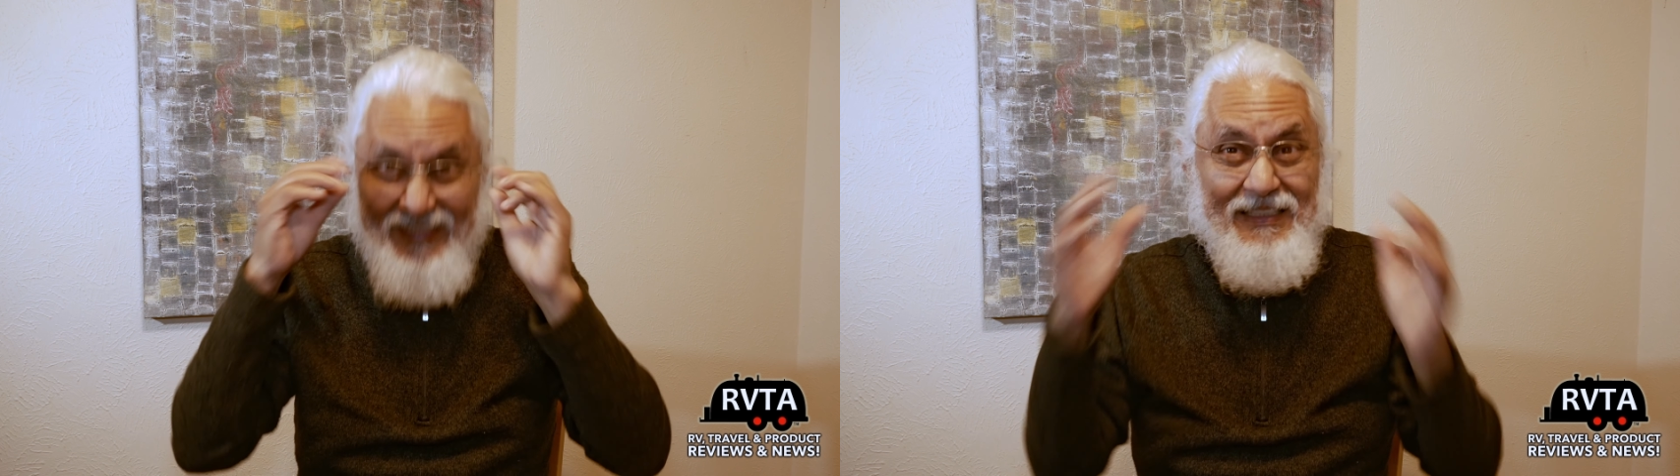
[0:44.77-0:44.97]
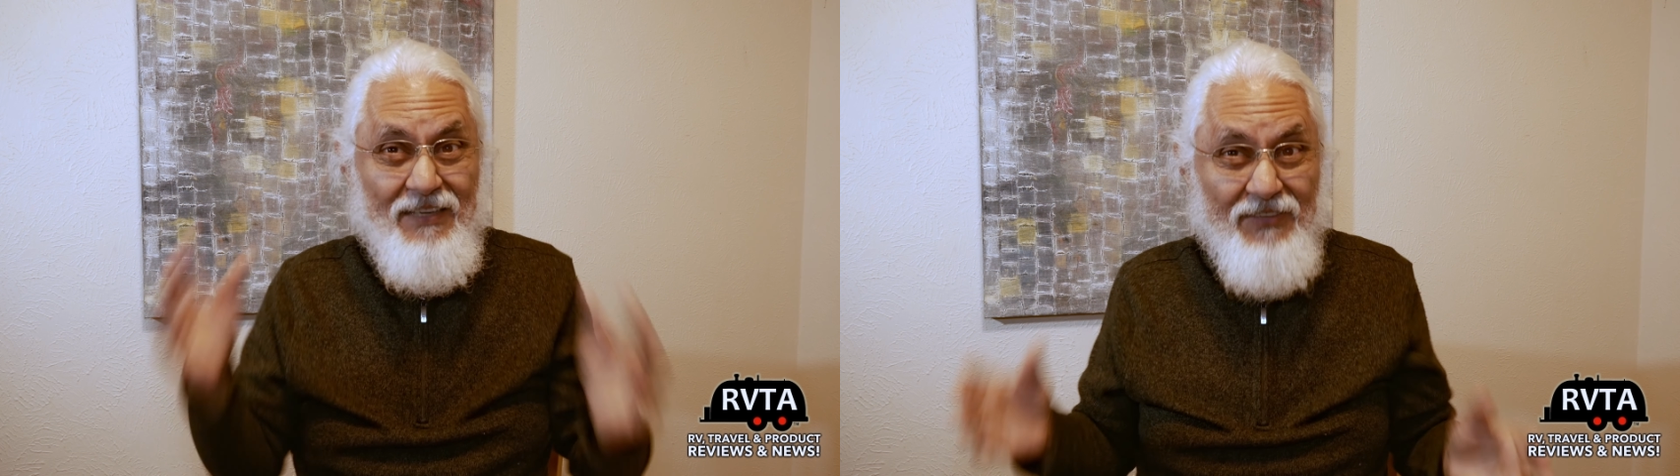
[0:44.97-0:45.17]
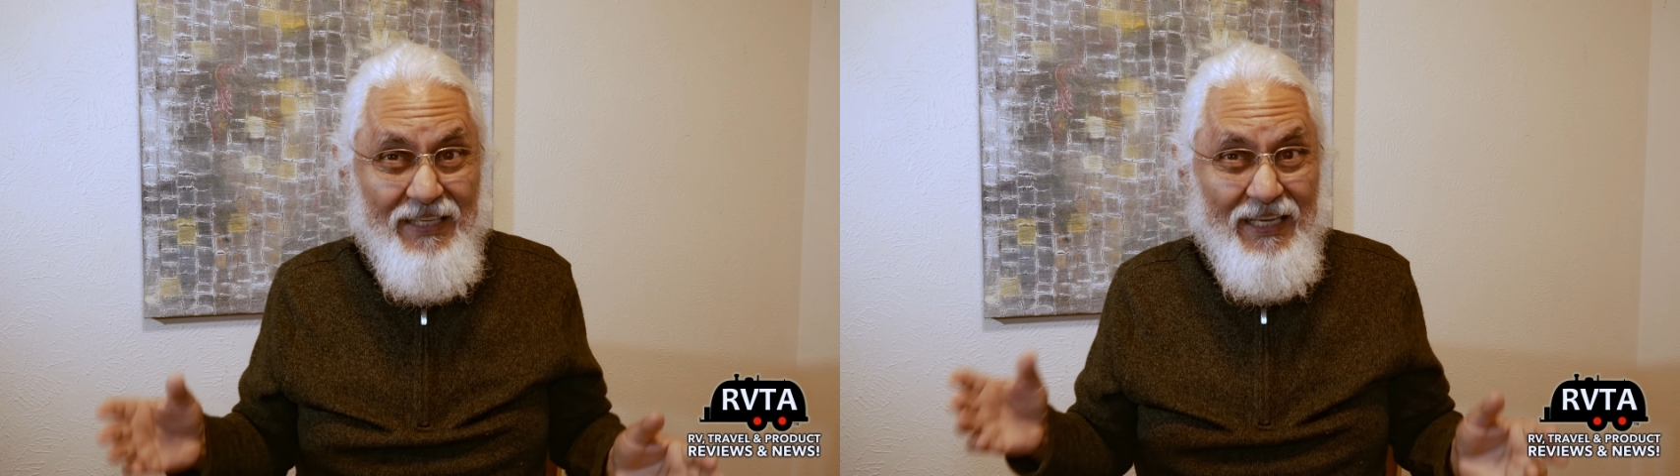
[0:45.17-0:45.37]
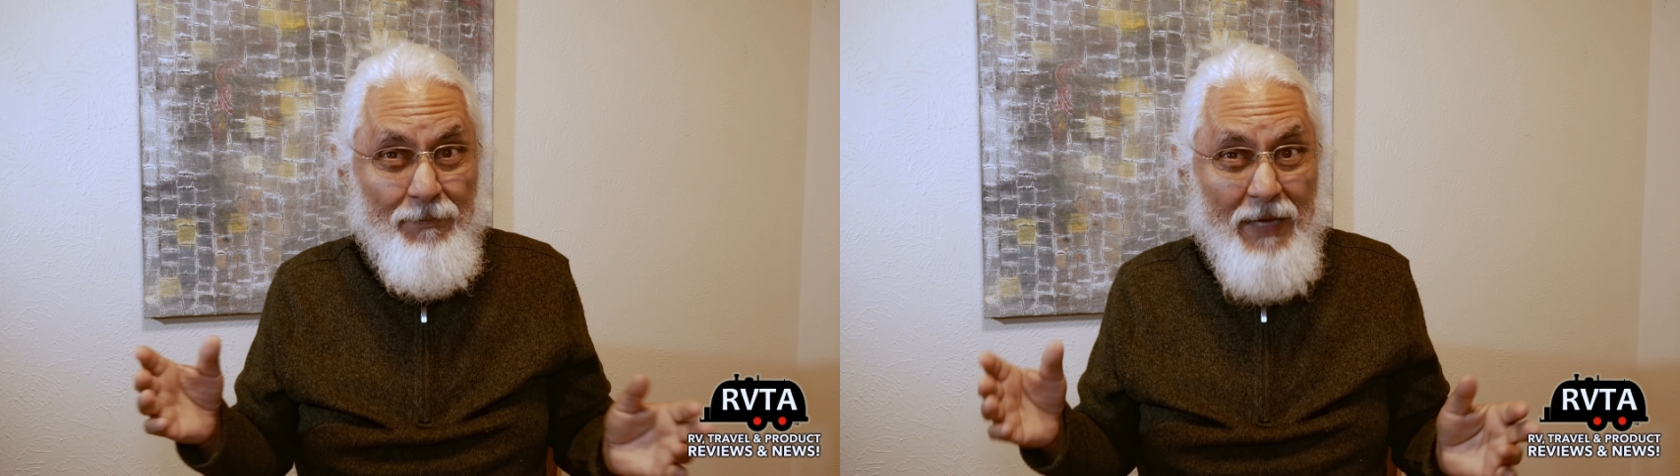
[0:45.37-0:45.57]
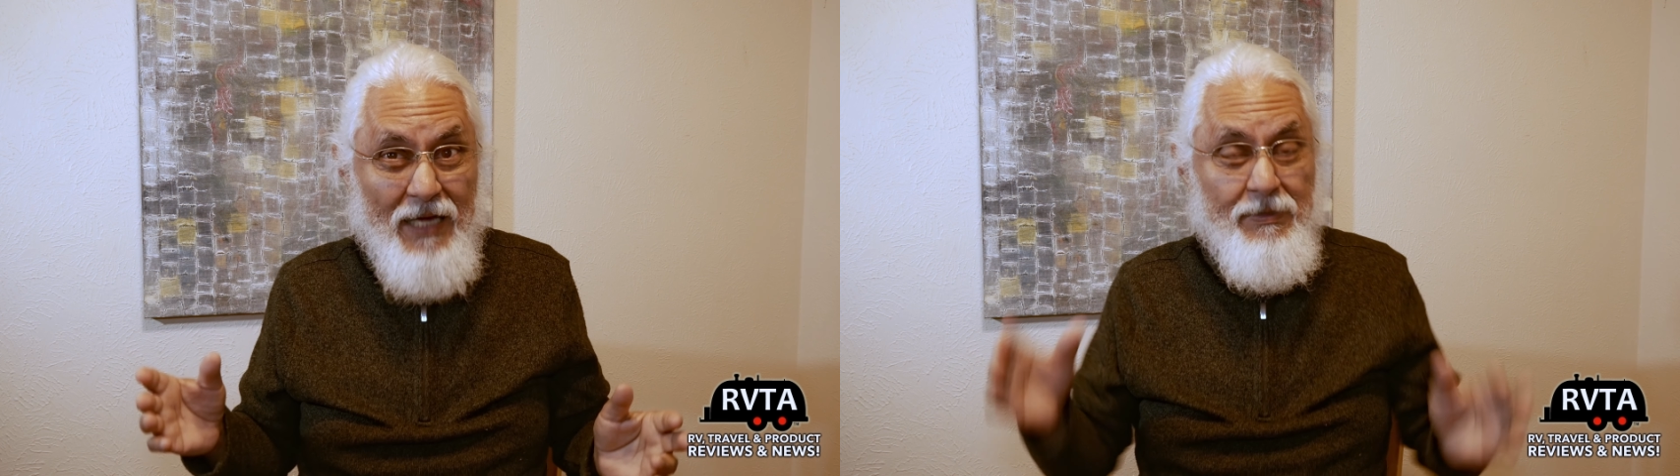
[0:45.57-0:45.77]
Definitely not a
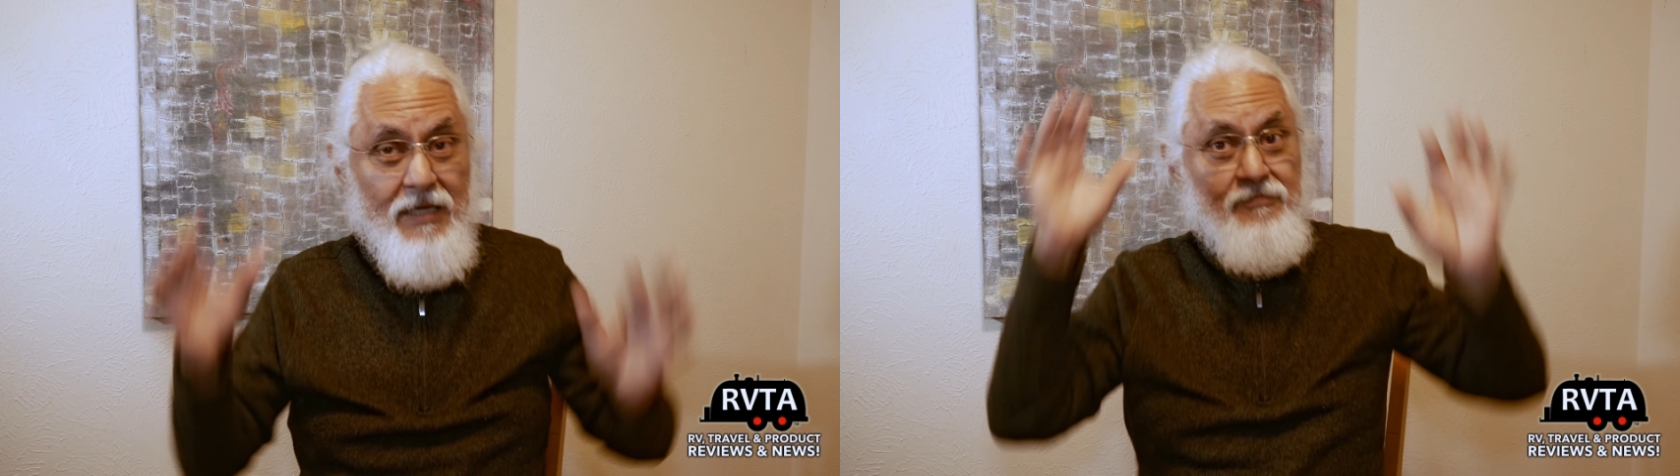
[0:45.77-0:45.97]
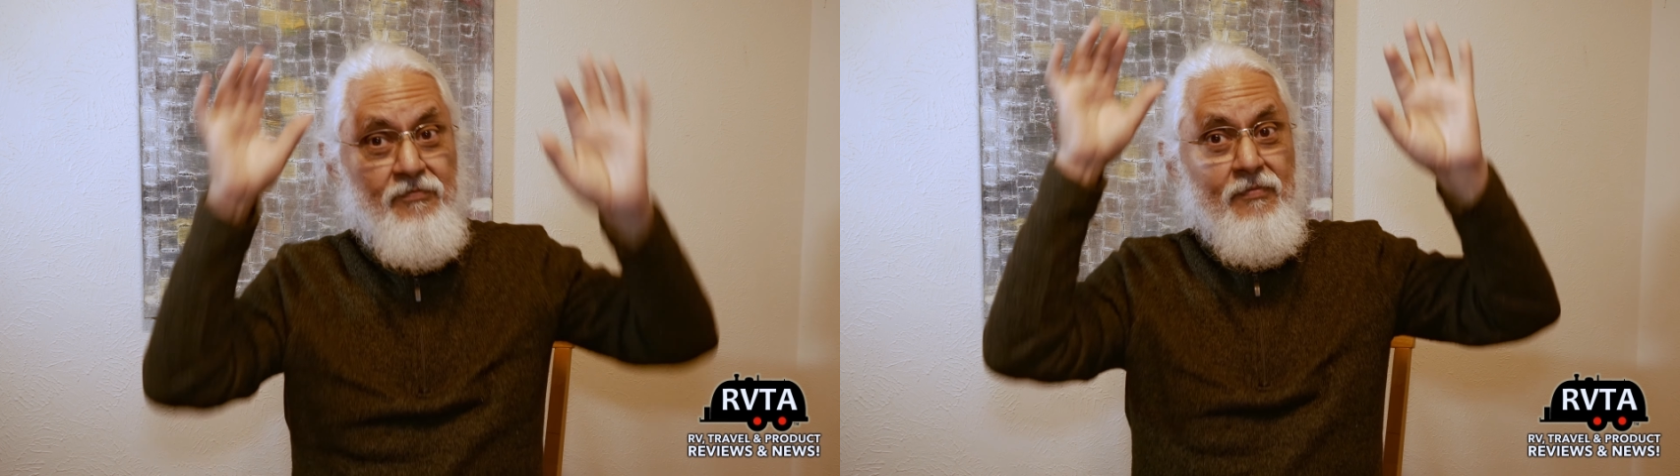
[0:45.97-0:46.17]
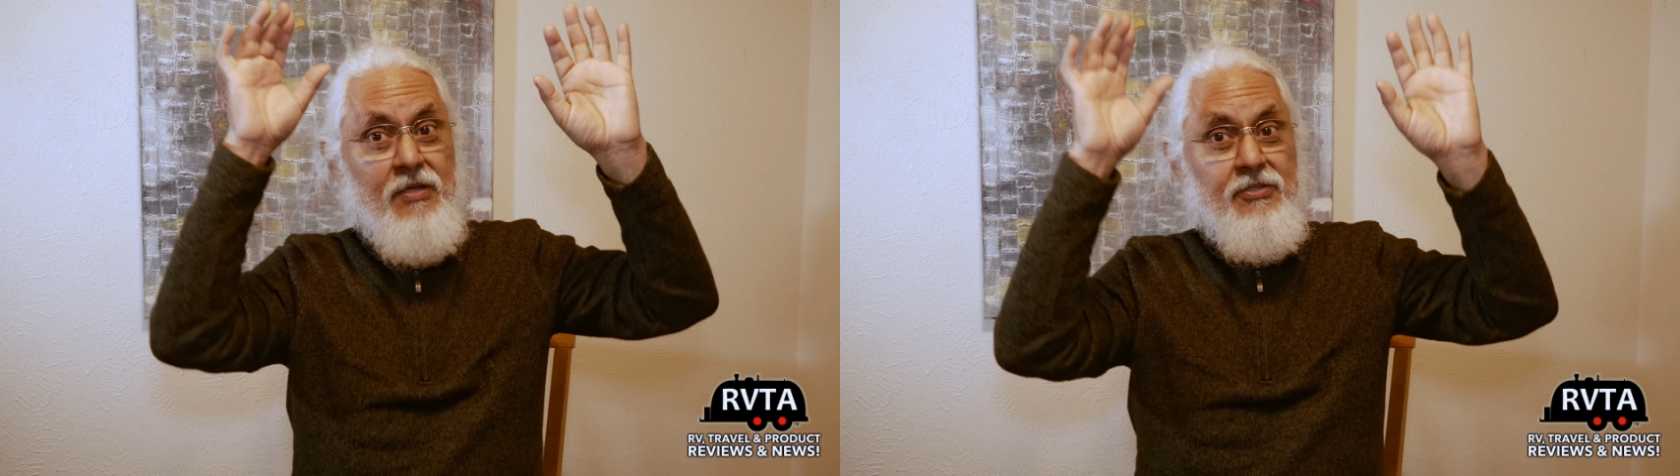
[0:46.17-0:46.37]
backpack.